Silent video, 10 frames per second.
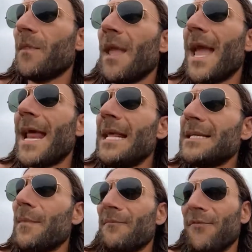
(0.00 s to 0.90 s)

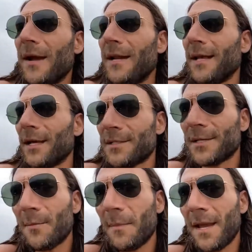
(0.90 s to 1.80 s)
anytime I'm fighting a
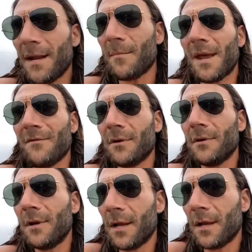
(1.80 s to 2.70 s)
stuntman, I'm
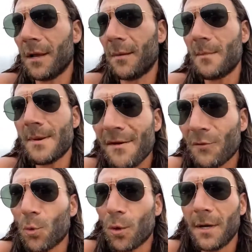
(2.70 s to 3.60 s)

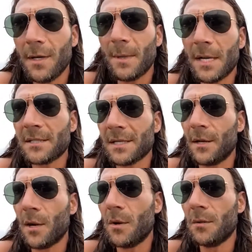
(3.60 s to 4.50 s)
never worried, because
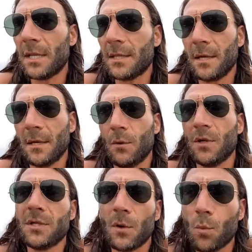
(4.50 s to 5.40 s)
I know that
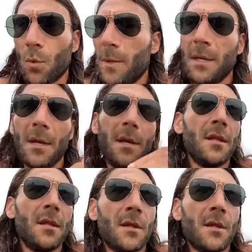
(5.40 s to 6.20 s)
or a stunt woman, they're